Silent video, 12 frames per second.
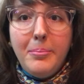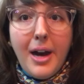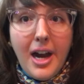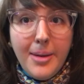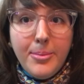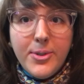
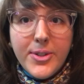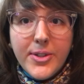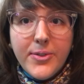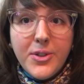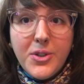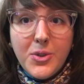Bibles
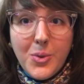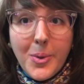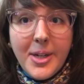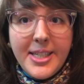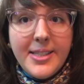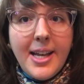of
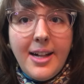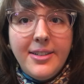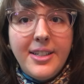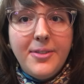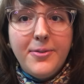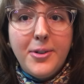
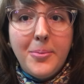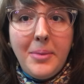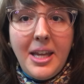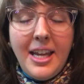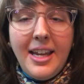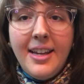storytelling for
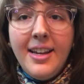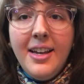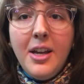me,